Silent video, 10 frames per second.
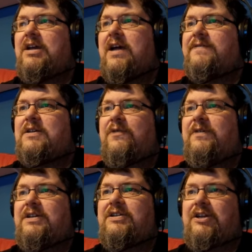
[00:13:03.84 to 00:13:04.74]
have
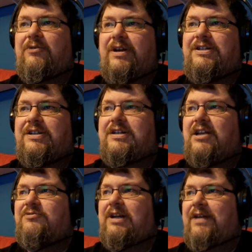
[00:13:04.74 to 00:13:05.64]
softened into gracious
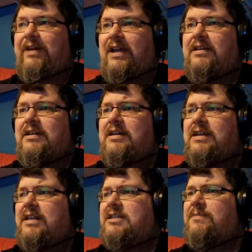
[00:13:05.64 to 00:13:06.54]
country living,
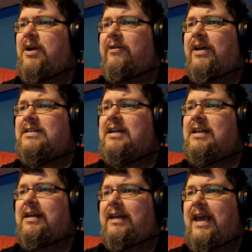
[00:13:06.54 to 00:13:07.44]
yet Tamara is
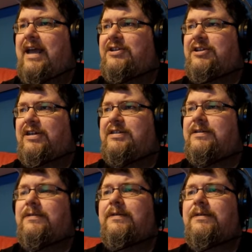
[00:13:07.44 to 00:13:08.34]
clearly anxious.